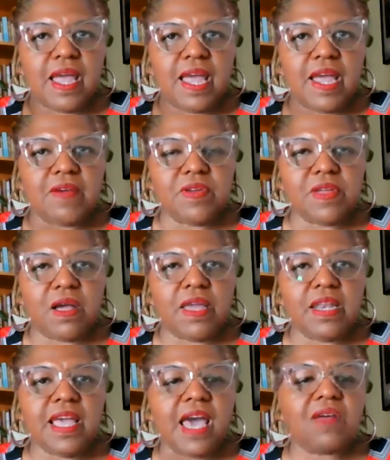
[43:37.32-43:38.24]

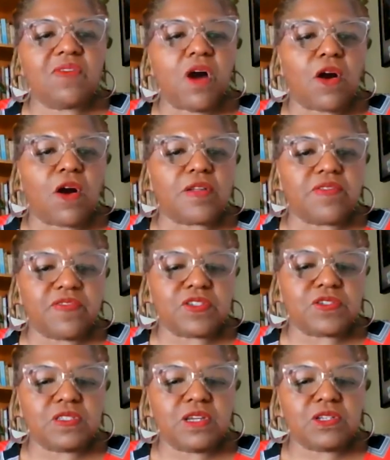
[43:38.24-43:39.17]
any kind of
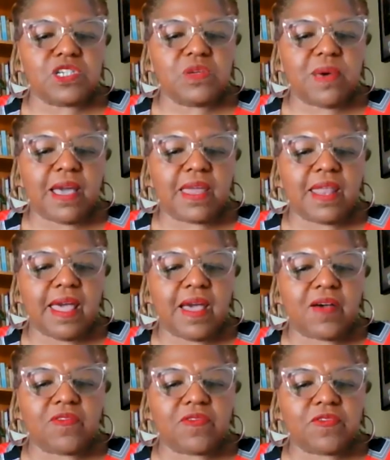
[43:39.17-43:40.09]
artifice that she might
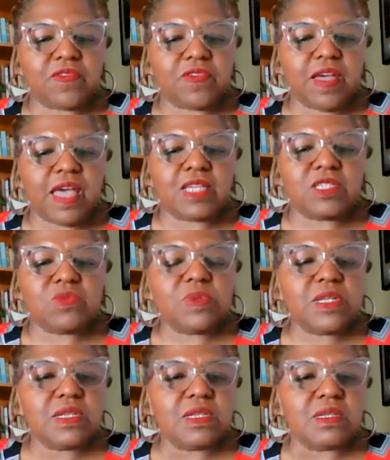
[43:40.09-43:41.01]
have has
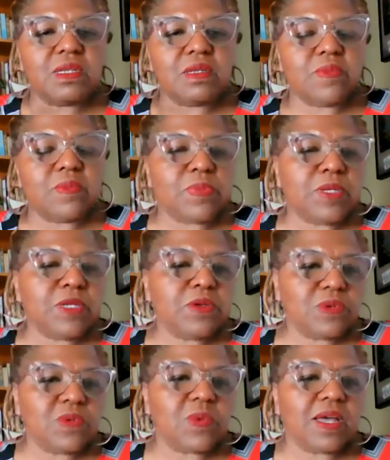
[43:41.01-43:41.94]
been
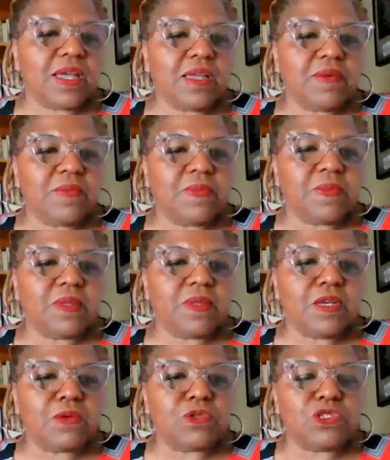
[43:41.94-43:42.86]
peeled away.
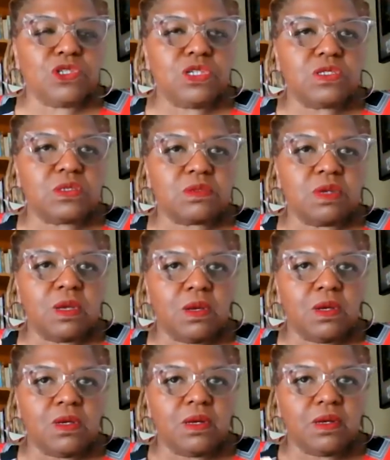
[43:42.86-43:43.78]
You know, she is
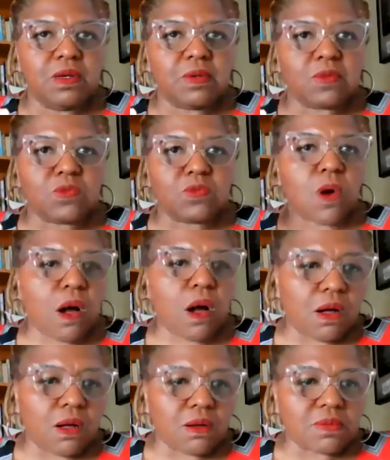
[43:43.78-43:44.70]

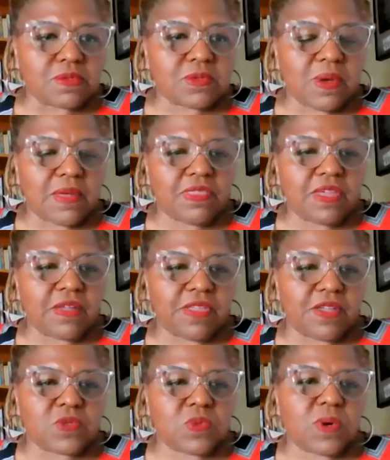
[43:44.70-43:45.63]
raw. So I think
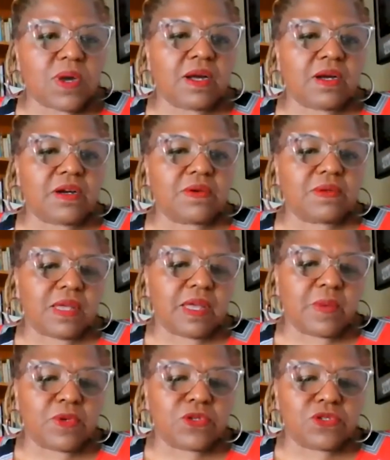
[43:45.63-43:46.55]
that's why her
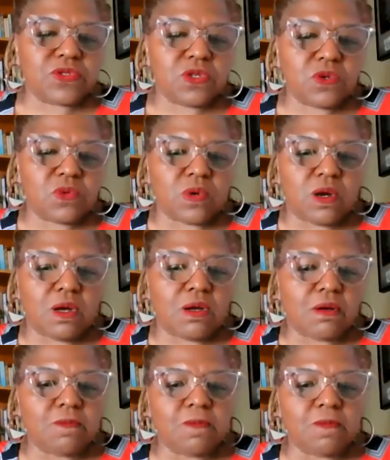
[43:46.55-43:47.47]
language is so raw.